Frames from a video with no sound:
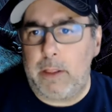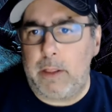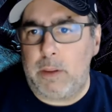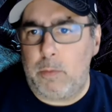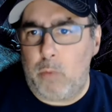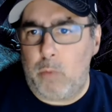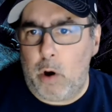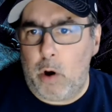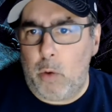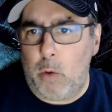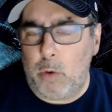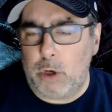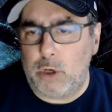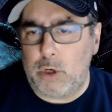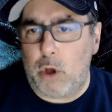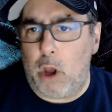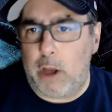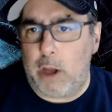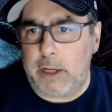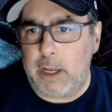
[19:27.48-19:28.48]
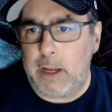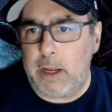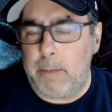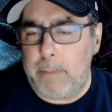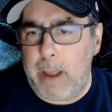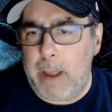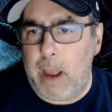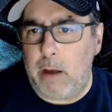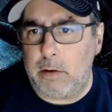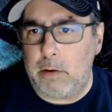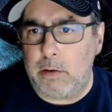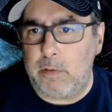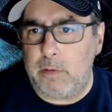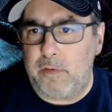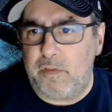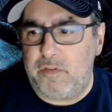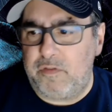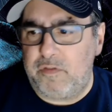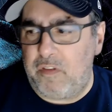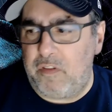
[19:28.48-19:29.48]
the moral, we're talking about
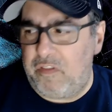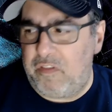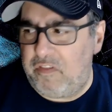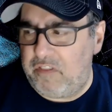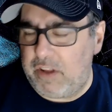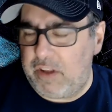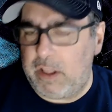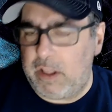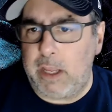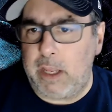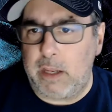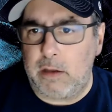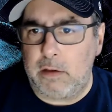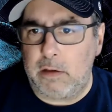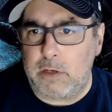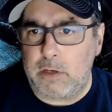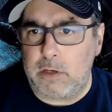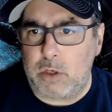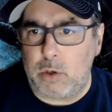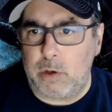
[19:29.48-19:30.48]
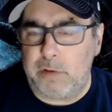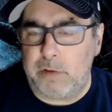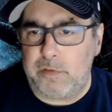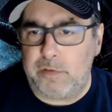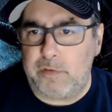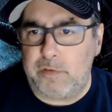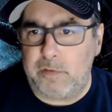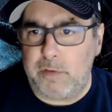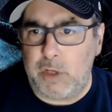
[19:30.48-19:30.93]
fulfilling sort of